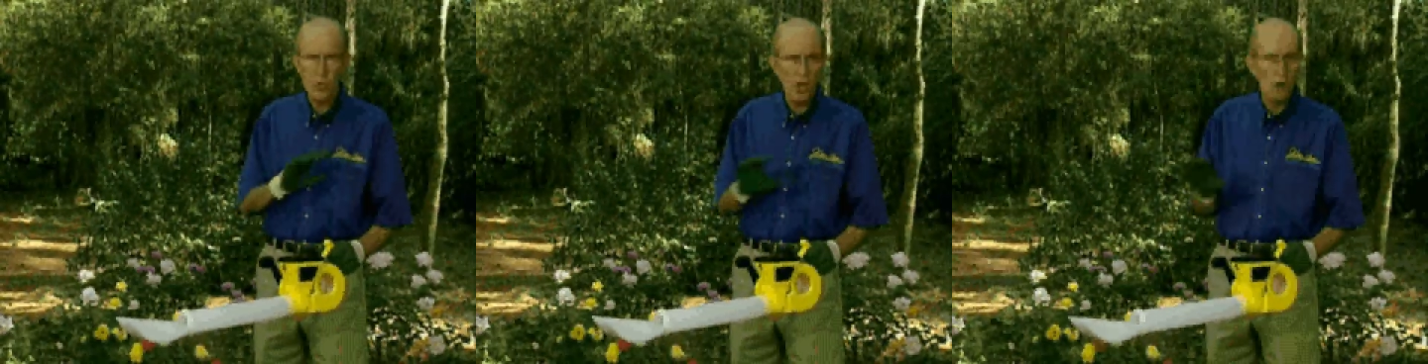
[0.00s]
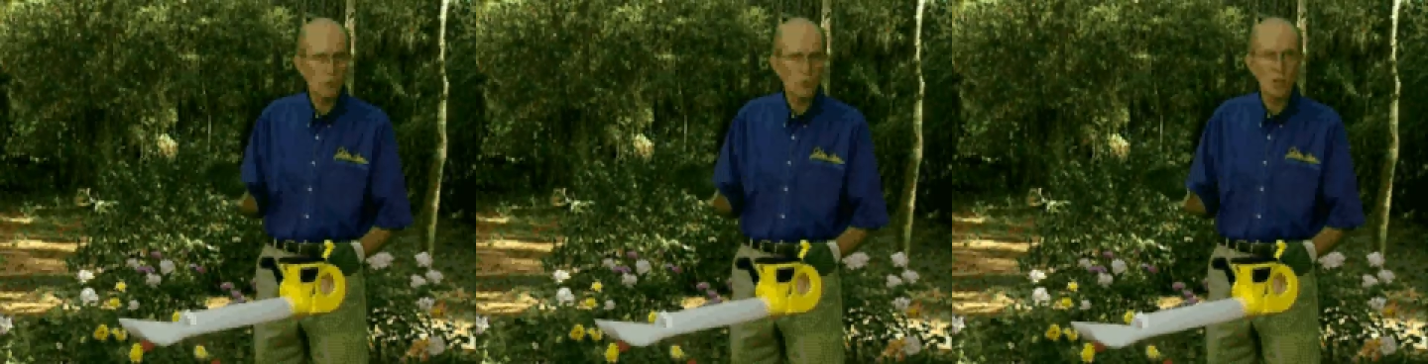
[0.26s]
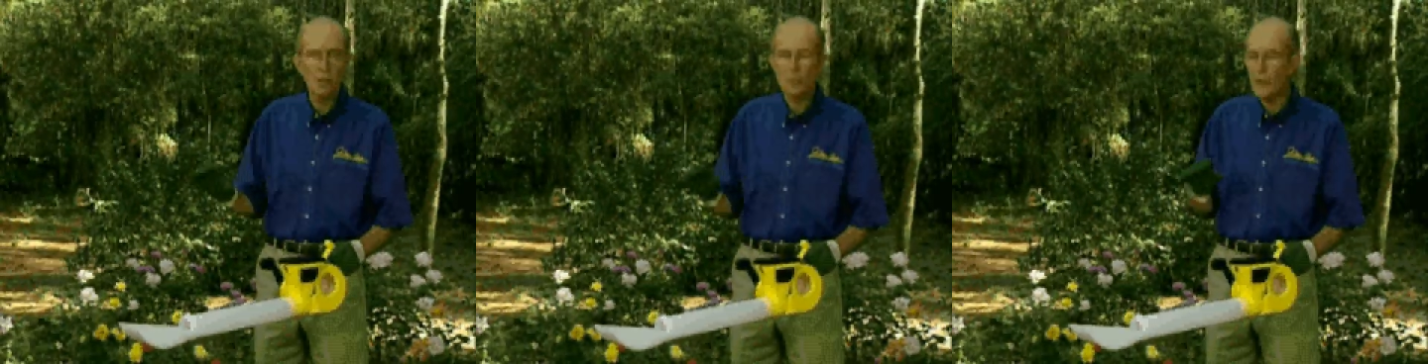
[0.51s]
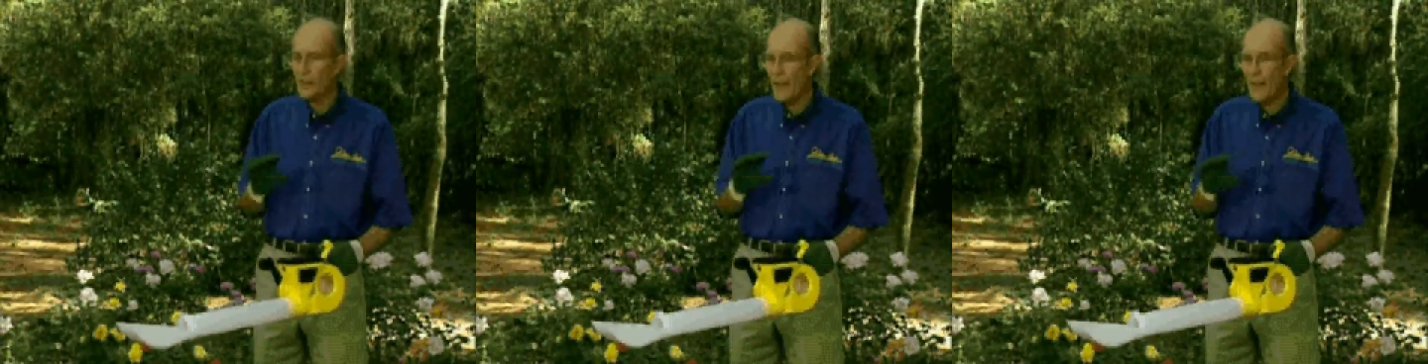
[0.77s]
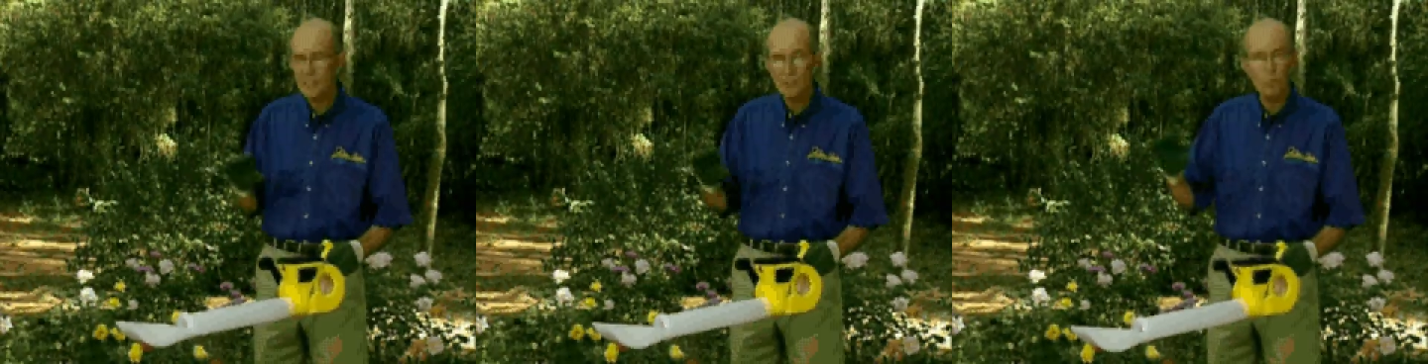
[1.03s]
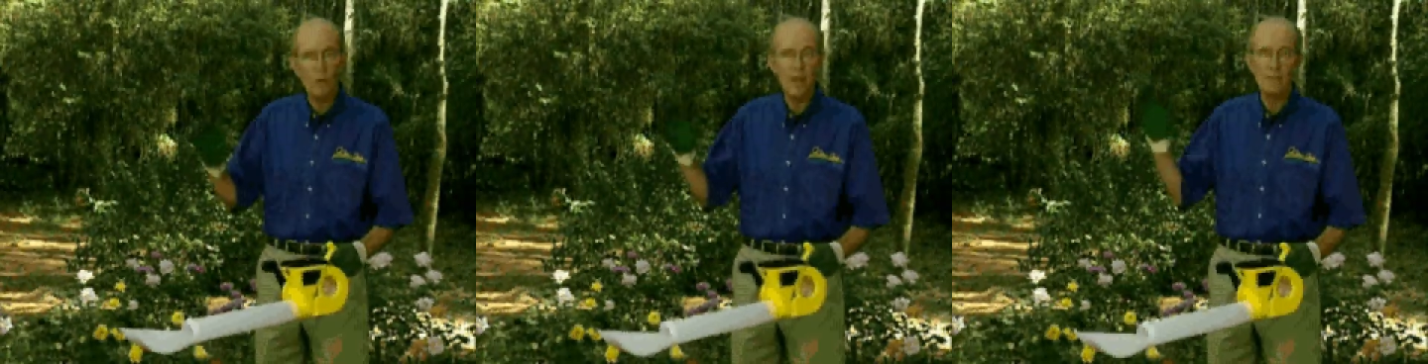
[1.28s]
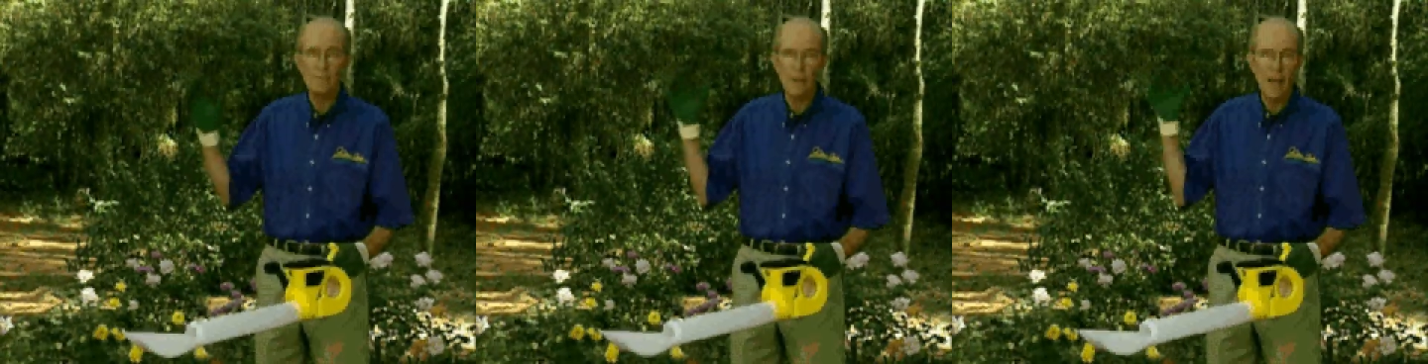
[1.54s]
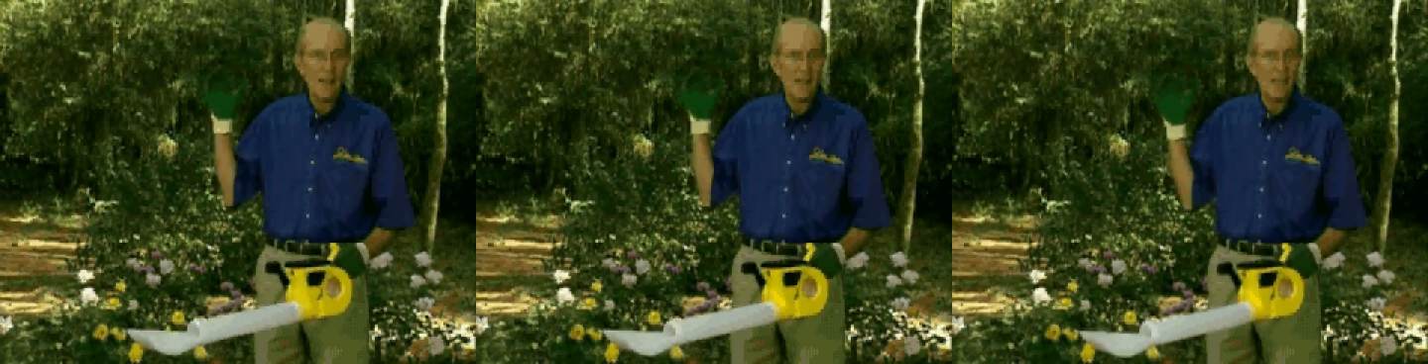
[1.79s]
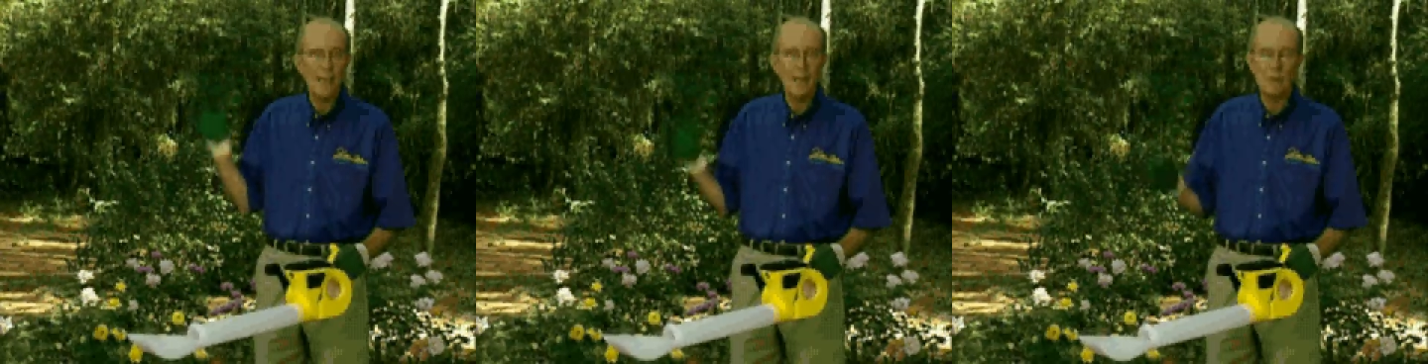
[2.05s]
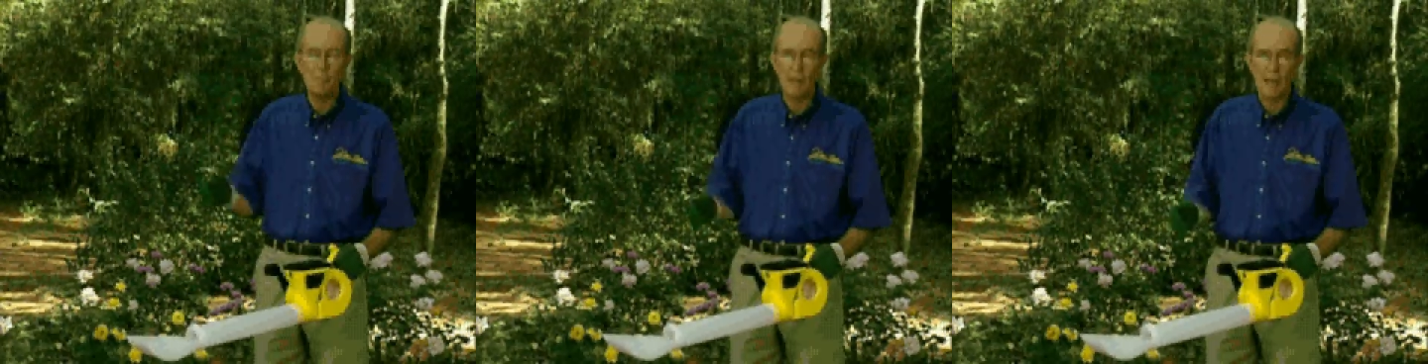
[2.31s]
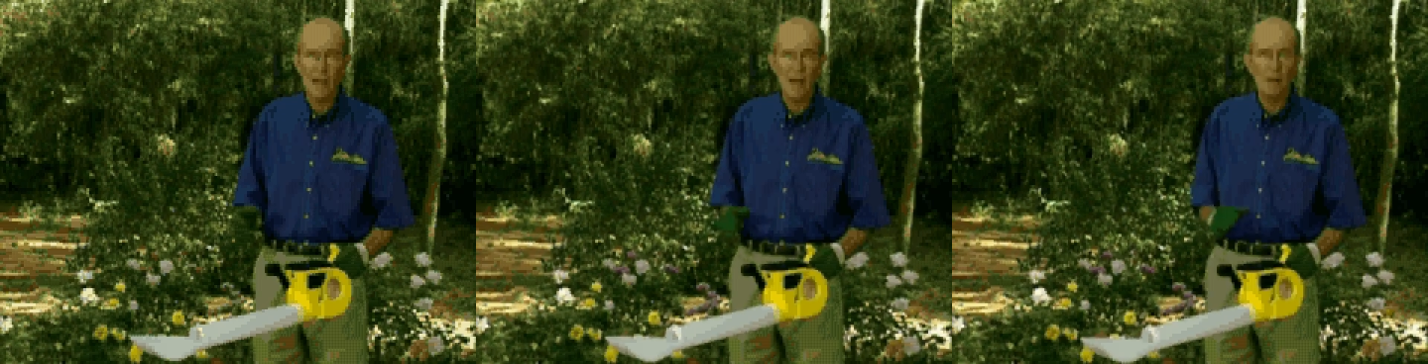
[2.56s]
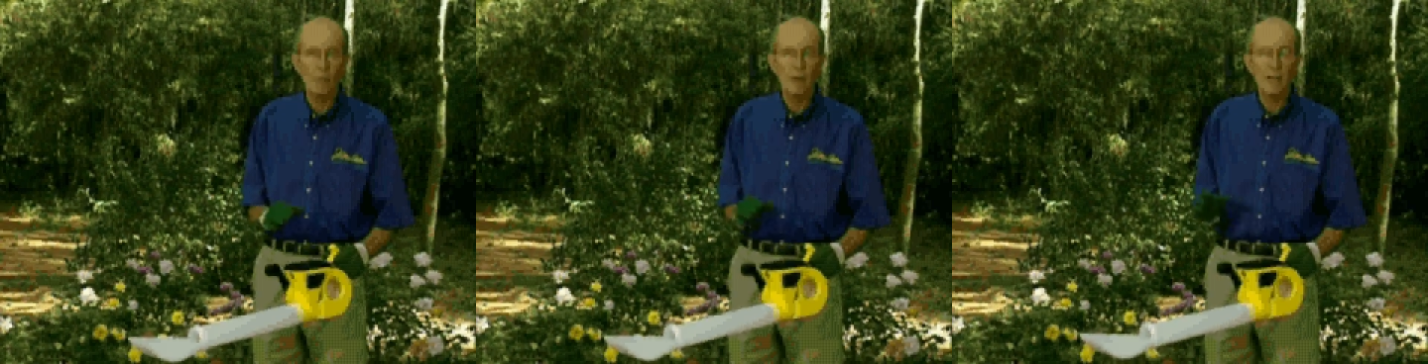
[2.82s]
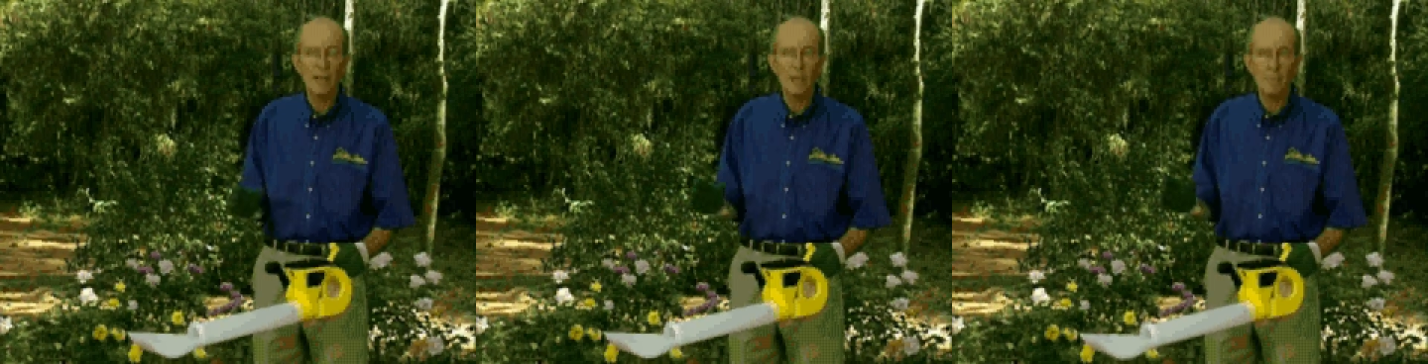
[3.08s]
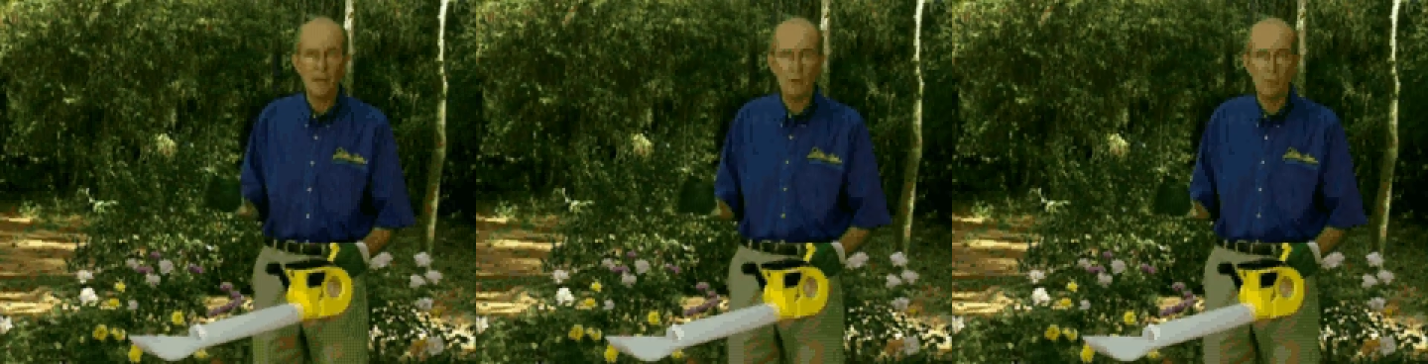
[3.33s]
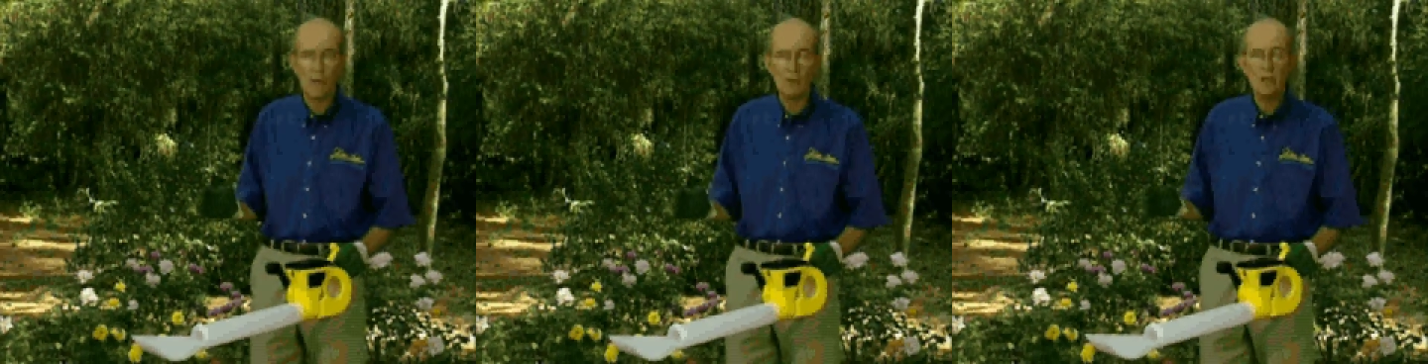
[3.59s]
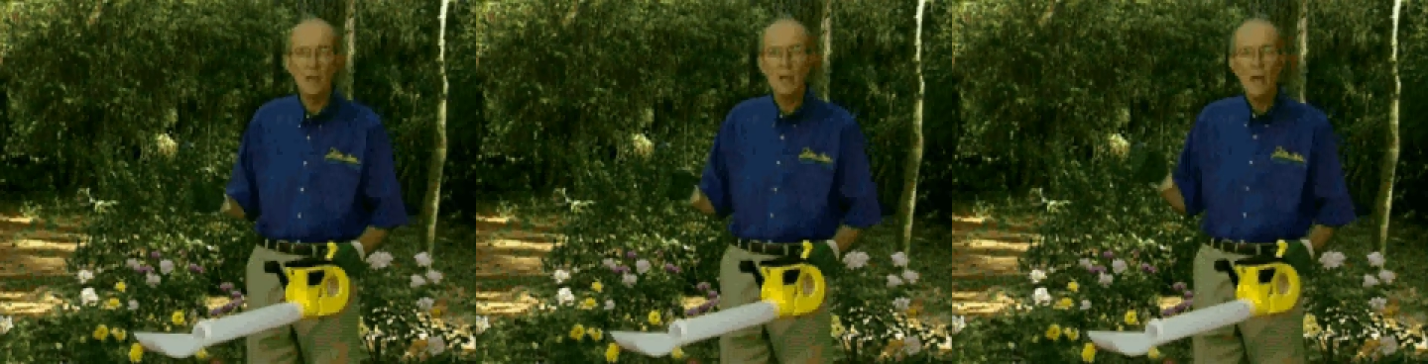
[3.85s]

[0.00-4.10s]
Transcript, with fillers: no children, not the wife, not anybody. I don't want anybody around.